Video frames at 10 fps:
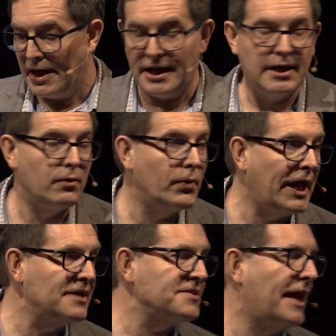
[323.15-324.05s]
What
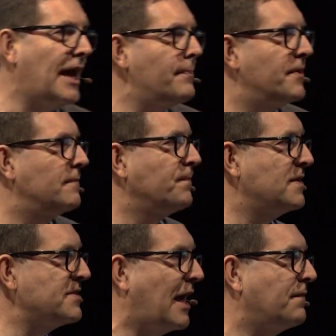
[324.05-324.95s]
has to happen
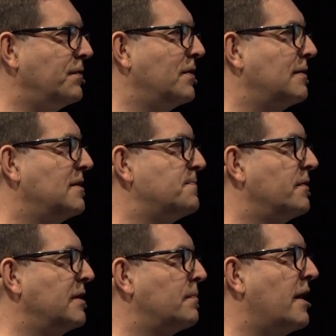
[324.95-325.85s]
is after you get these
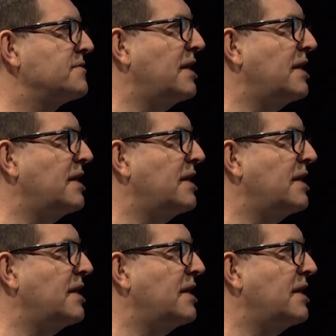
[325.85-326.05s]
building blocks,